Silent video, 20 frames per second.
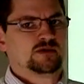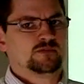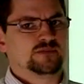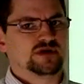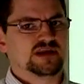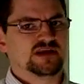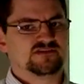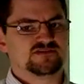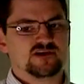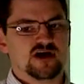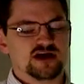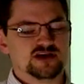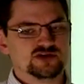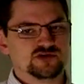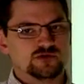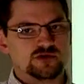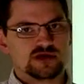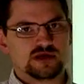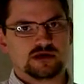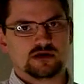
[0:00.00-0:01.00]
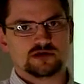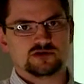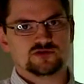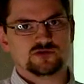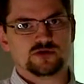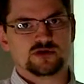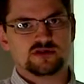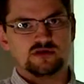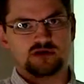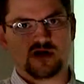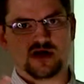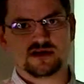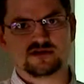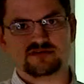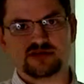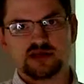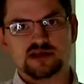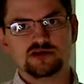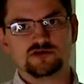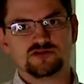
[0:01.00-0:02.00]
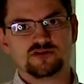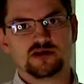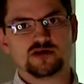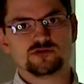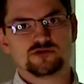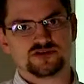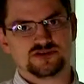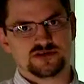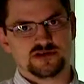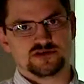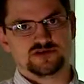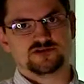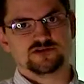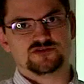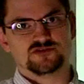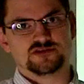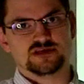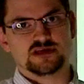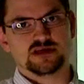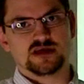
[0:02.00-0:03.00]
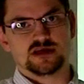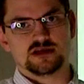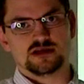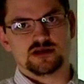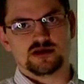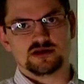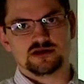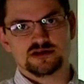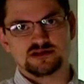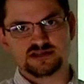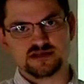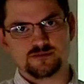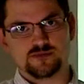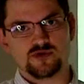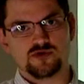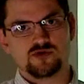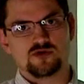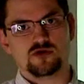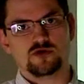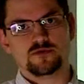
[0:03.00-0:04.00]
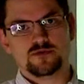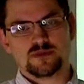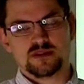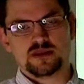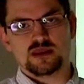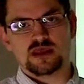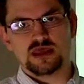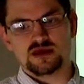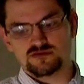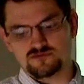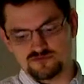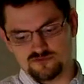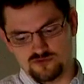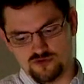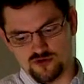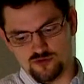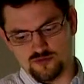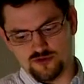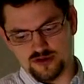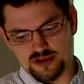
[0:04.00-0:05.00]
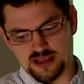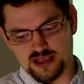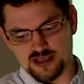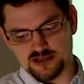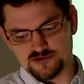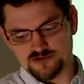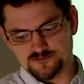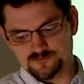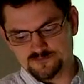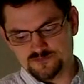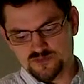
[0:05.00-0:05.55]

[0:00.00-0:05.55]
but he's not doing the kind of idiosyncrasies you see in a typical informal hand